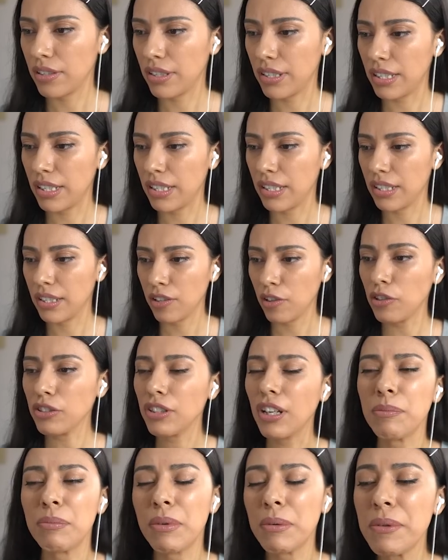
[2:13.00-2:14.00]
Okay. Hold
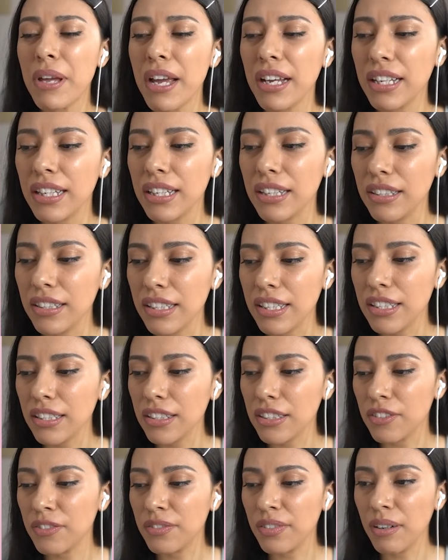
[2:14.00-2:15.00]
on, maybe I could
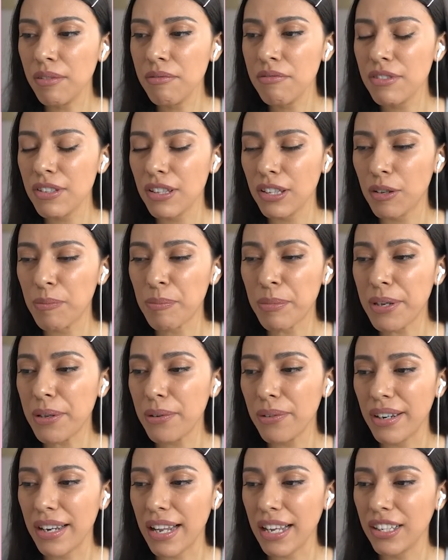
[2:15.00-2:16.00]
link the phone to the
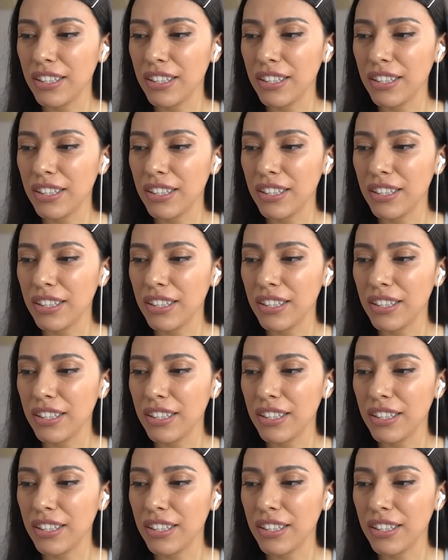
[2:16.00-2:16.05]
computer and I